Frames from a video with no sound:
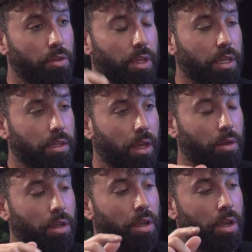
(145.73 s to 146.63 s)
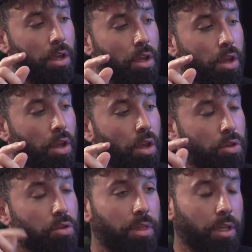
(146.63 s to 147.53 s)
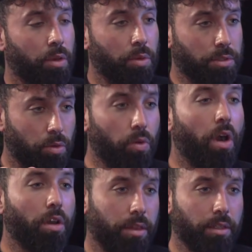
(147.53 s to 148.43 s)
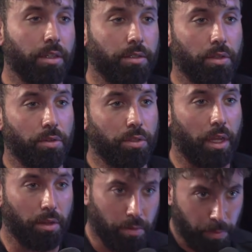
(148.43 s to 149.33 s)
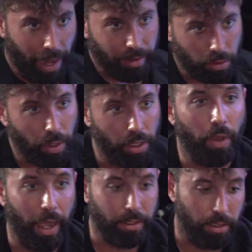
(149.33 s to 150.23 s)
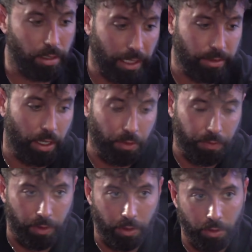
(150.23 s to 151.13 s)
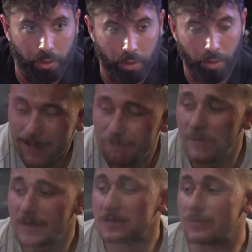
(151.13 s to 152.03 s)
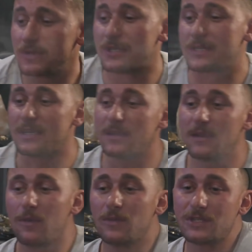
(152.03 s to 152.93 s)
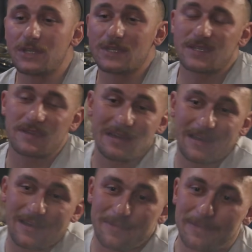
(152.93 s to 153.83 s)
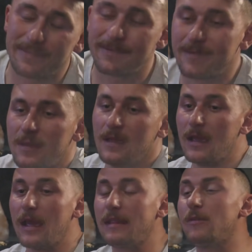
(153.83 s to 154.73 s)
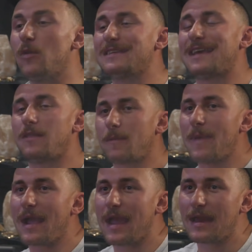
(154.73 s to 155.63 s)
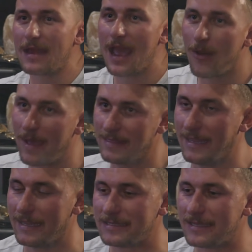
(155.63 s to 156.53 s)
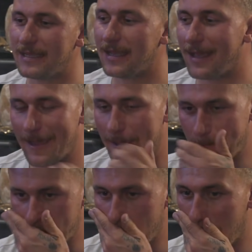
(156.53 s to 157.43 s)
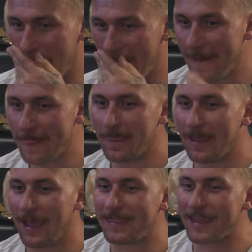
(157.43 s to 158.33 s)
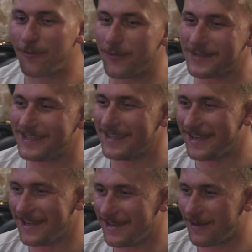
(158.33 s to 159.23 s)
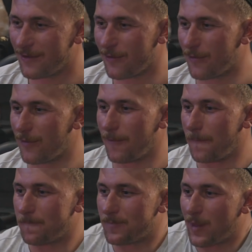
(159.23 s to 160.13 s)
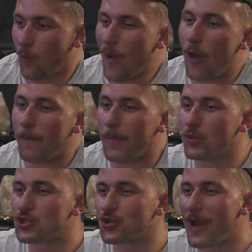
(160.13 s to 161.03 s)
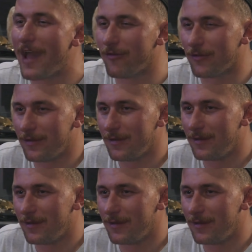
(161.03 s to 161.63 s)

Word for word: You think that, you think it was the wrong thing to do to, to act the way you acted. That's how you feel. I feel it was just the, it was just the, as I look back at it now, I think it's the, uh, I think it was the route most traveled.